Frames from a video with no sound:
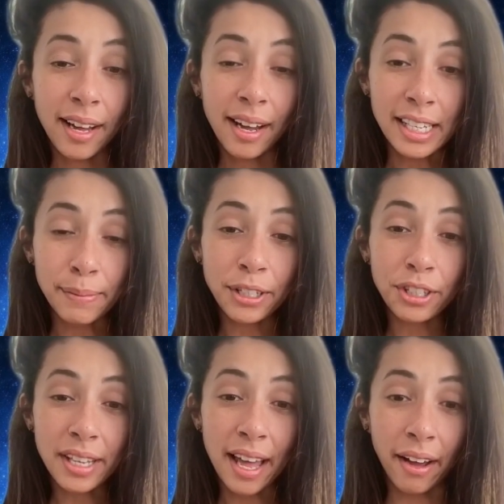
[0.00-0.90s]
As much
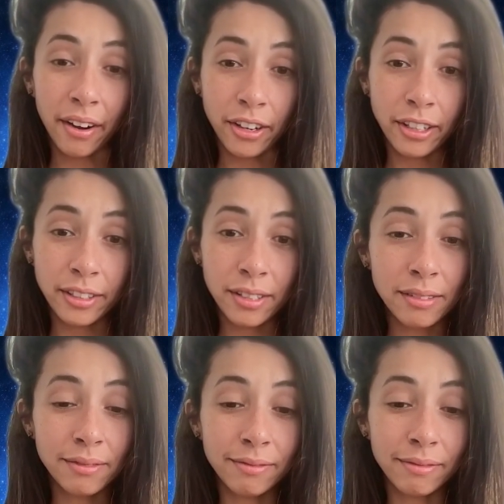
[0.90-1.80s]
as that hurts
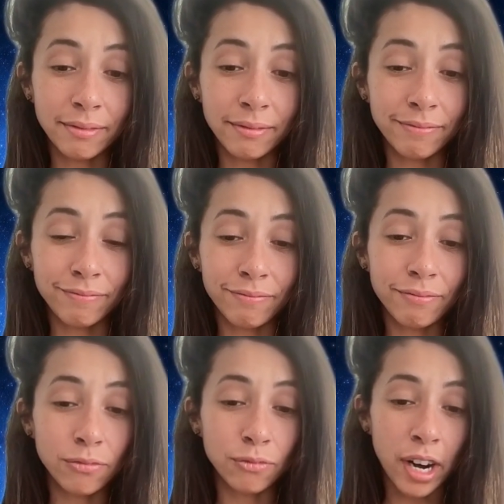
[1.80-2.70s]

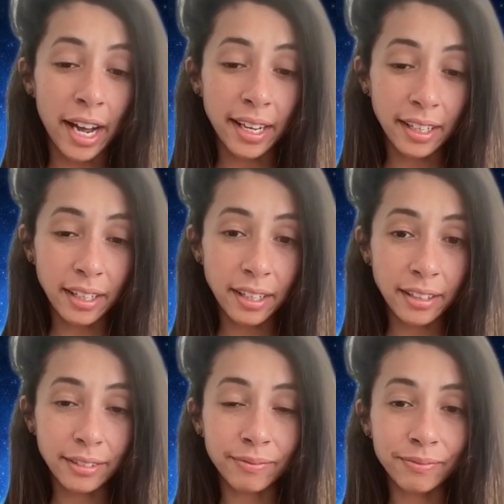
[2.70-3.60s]
right
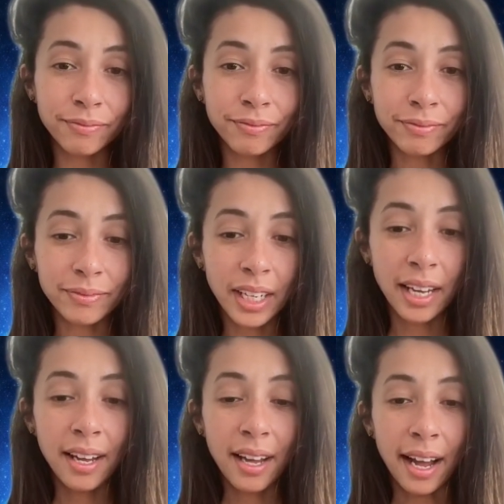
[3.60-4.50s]
here,
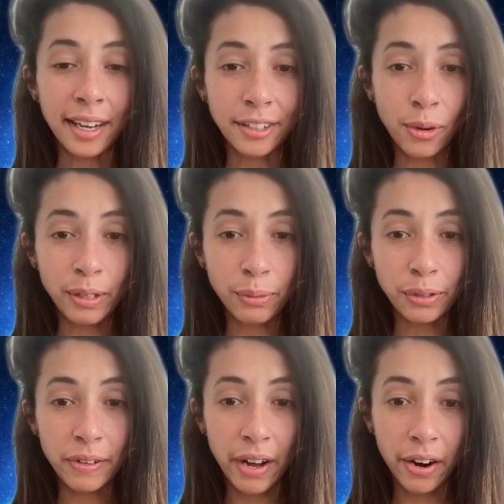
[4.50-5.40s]
I know it
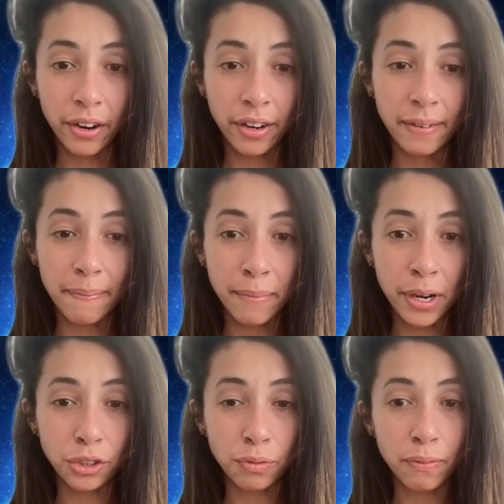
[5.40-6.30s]
would hurt
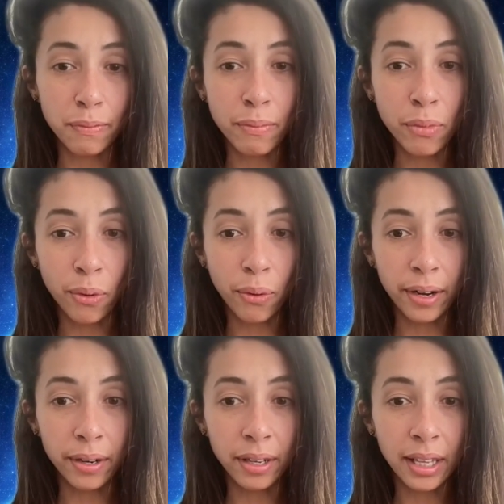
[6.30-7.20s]
much
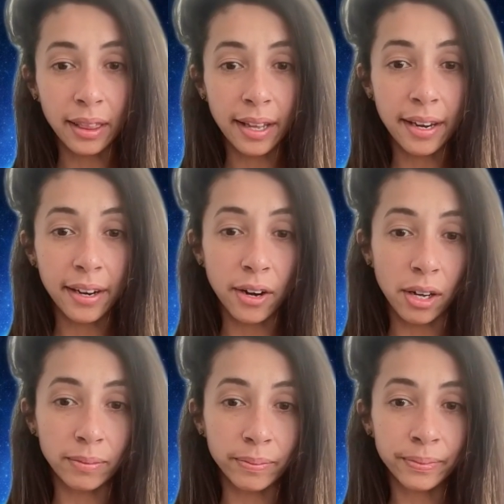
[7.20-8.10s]
more later
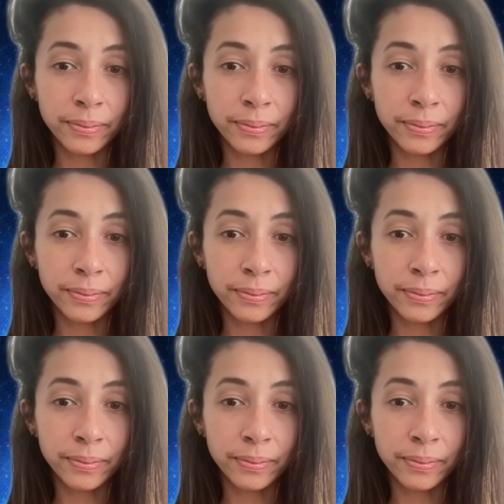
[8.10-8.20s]
on,